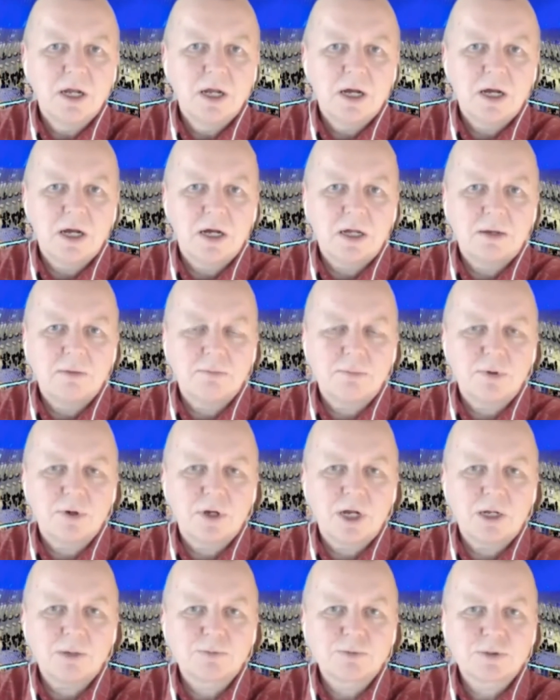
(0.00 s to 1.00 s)
and
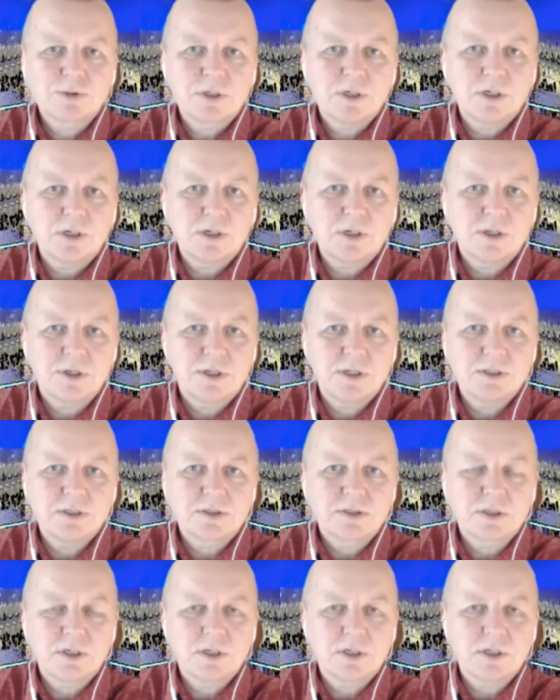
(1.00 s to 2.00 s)
perhaps
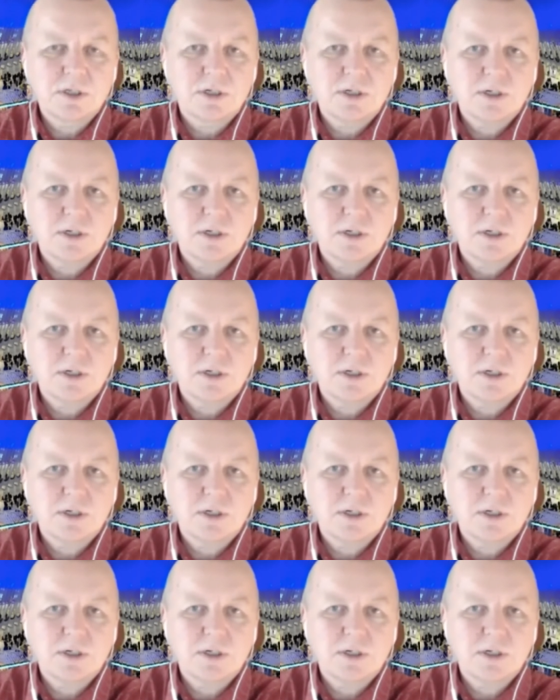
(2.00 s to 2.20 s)
this